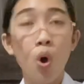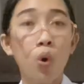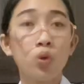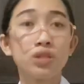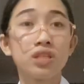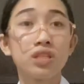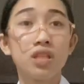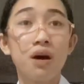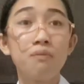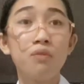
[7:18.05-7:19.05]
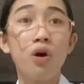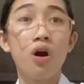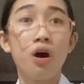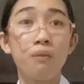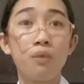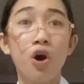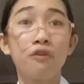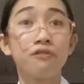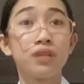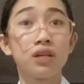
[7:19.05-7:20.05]
Hold the thumb um,
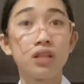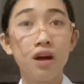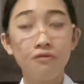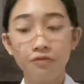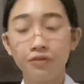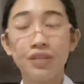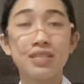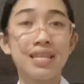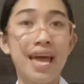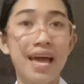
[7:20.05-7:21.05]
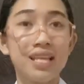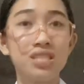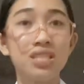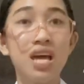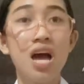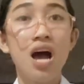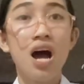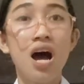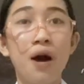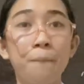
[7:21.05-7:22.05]
of the glove first hands
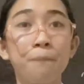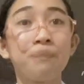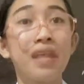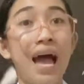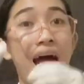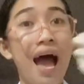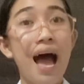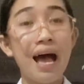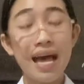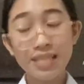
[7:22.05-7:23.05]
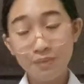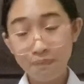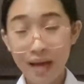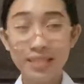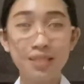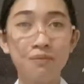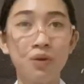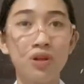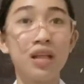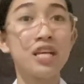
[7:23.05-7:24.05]
um, as
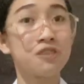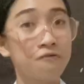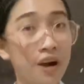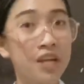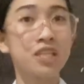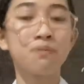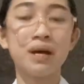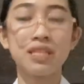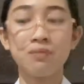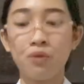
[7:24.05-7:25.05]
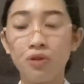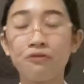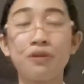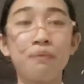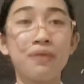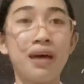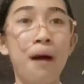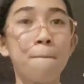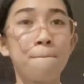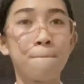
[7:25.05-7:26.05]
possible, as far as possible from
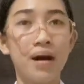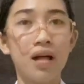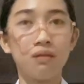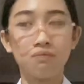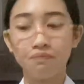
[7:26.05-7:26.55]
the palm.